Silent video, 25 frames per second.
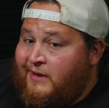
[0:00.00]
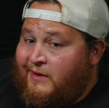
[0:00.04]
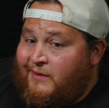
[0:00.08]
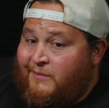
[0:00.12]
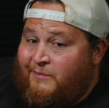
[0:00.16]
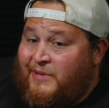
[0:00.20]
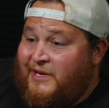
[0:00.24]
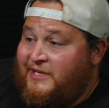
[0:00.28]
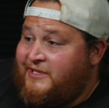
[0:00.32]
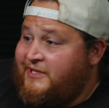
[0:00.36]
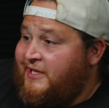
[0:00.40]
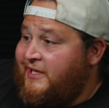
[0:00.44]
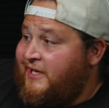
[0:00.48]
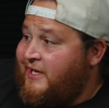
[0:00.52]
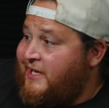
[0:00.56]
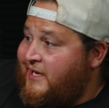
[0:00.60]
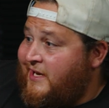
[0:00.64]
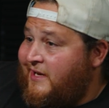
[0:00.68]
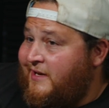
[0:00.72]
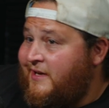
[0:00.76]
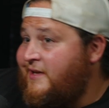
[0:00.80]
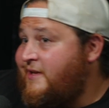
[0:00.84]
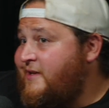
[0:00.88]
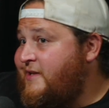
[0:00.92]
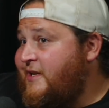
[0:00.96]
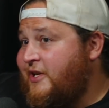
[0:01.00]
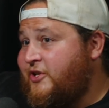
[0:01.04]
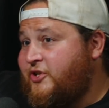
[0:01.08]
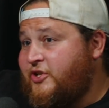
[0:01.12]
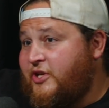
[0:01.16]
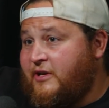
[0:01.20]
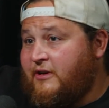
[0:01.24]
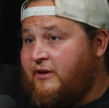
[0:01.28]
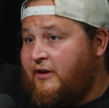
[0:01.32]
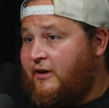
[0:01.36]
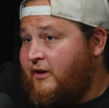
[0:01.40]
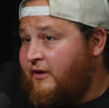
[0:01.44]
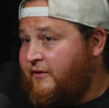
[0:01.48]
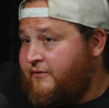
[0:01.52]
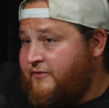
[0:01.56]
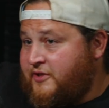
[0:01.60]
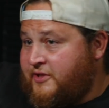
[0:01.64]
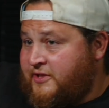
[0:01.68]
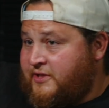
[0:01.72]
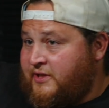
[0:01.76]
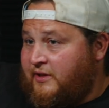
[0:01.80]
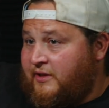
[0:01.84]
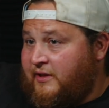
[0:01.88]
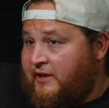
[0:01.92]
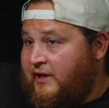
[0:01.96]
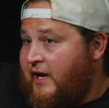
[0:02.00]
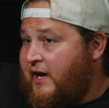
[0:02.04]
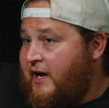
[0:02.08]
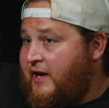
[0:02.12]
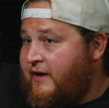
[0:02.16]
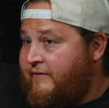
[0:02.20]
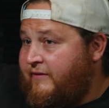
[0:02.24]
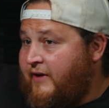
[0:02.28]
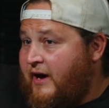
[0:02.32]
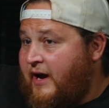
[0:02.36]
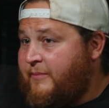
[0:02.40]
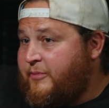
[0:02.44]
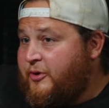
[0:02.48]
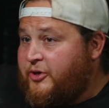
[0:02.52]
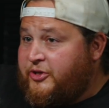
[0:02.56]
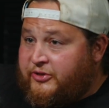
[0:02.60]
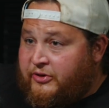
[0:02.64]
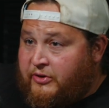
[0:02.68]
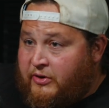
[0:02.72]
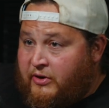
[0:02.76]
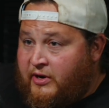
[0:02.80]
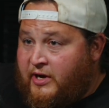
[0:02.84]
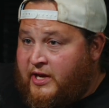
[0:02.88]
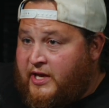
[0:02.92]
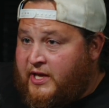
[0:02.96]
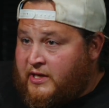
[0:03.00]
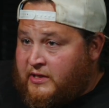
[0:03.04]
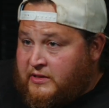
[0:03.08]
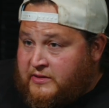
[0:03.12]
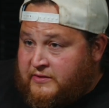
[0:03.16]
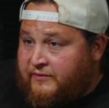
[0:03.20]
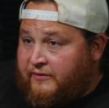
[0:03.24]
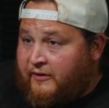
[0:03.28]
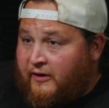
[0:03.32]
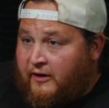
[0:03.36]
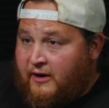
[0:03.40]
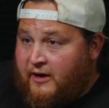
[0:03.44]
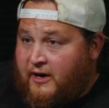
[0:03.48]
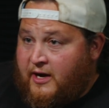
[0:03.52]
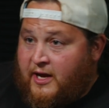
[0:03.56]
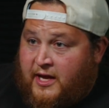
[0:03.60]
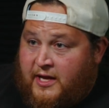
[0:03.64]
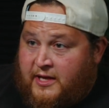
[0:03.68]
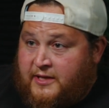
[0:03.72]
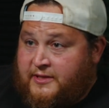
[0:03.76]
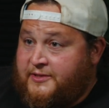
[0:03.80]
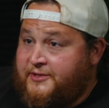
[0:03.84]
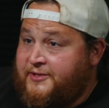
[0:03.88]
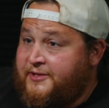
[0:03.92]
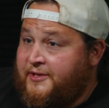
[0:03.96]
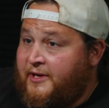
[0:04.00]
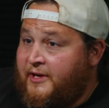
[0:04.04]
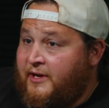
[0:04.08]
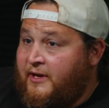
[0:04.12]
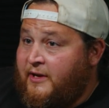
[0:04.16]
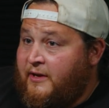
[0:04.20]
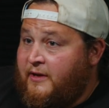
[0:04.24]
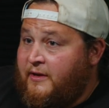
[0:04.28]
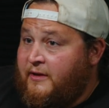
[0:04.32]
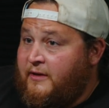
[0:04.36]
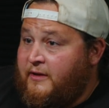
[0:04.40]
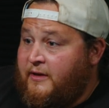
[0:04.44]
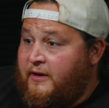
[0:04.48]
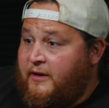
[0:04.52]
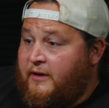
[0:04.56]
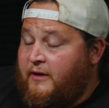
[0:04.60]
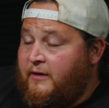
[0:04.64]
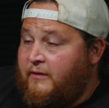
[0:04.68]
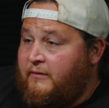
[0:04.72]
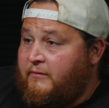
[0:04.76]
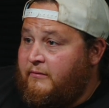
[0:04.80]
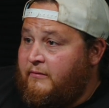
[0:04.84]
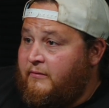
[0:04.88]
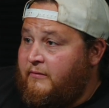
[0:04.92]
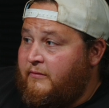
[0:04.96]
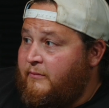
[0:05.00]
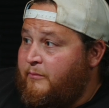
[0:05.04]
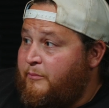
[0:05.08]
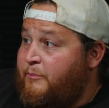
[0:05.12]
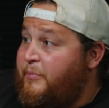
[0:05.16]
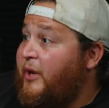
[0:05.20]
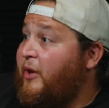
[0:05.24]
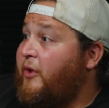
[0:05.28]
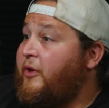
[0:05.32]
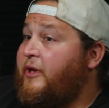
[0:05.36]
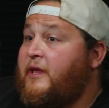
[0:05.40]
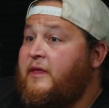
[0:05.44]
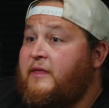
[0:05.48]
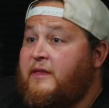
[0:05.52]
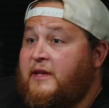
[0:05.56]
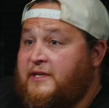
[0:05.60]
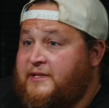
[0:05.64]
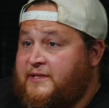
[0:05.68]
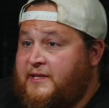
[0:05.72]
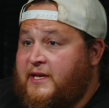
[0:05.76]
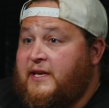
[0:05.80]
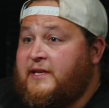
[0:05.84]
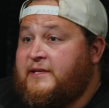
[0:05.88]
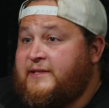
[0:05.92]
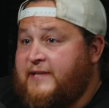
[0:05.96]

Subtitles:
basically like kind of dishing off just a lot of opportunity as far as, building these things